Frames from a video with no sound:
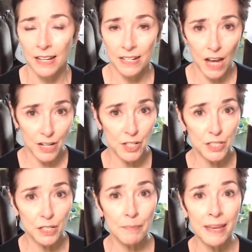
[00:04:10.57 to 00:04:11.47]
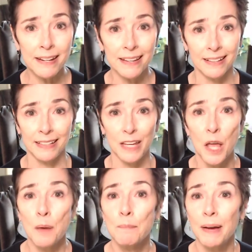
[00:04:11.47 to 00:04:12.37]
Not just immediately,
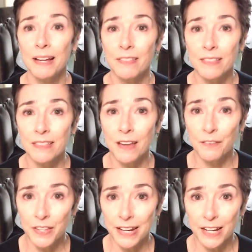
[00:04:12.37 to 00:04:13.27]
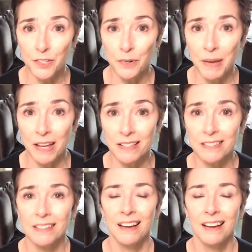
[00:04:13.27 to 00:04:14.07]
but over the next 3 months.